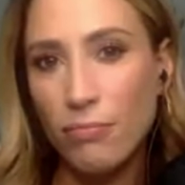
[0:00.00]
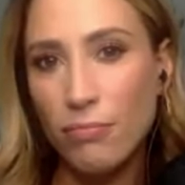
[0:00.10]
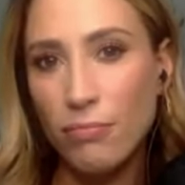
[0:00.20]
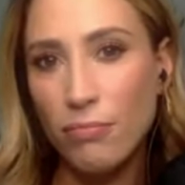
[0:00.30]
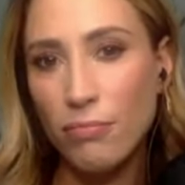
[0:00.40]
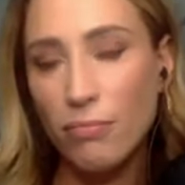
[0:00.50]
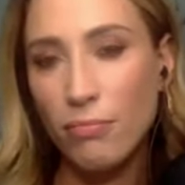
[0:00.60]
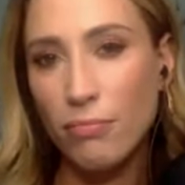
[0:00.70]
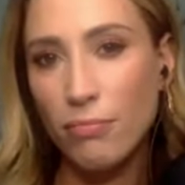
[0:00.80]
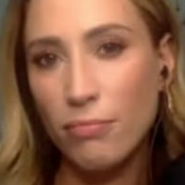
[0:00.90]

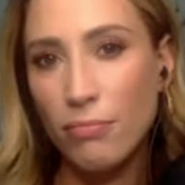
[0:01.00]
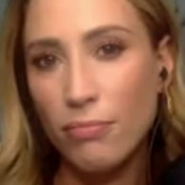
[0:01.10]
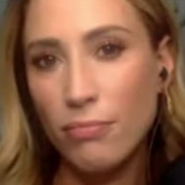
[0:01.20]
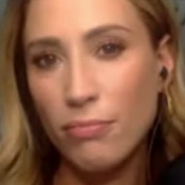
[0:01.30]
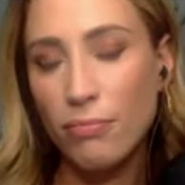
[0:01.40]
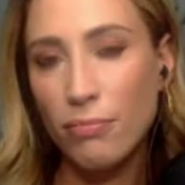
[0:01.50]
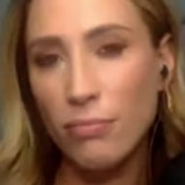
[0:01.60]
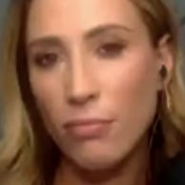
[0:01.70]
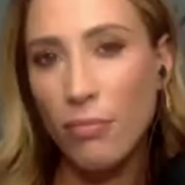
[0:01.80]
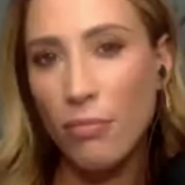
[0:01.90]

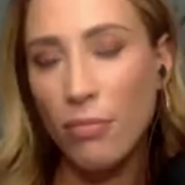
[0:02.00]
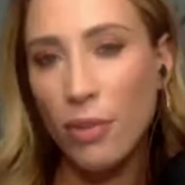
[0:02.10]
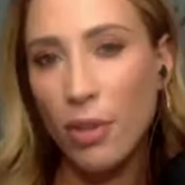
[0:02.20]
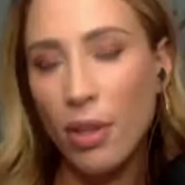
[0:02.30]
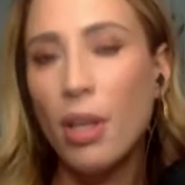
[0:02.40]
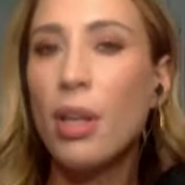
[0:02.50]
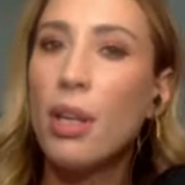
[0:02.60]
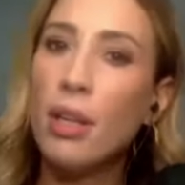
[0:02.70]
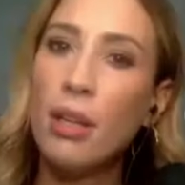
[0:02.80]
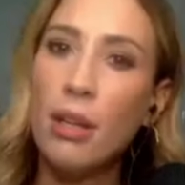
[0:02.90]

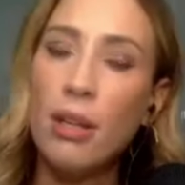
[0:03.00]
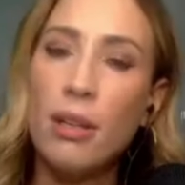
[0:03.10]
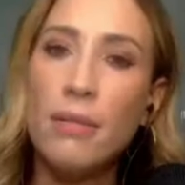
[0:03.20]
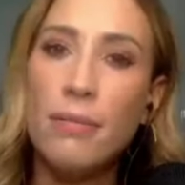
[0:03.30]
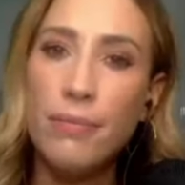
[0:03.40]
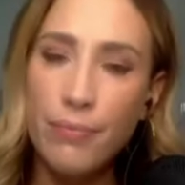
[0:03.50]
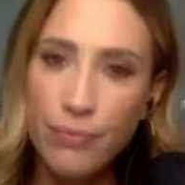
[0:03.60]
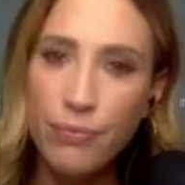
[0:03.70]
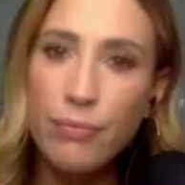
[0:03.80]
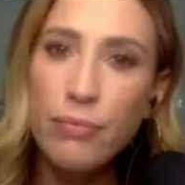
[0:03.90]

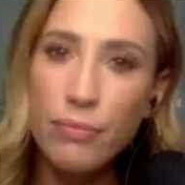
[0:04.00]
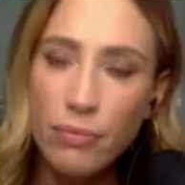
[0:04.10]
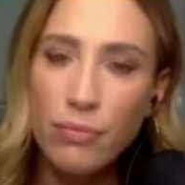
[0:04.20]
(not speaking)